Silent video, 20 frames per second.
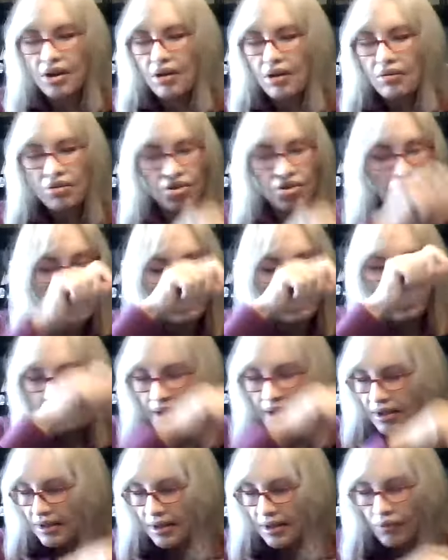scribble
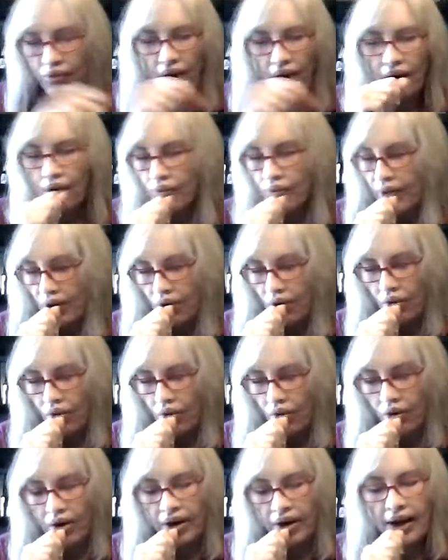it somewhere or
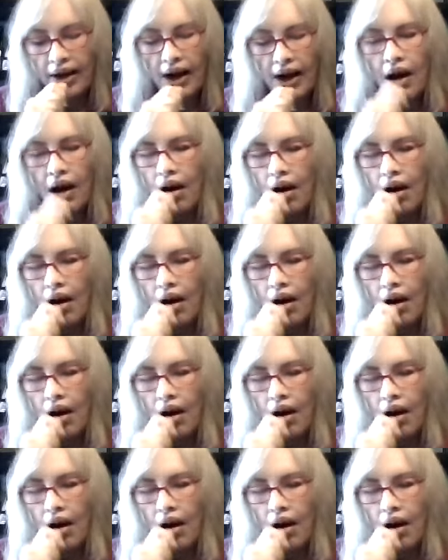record it.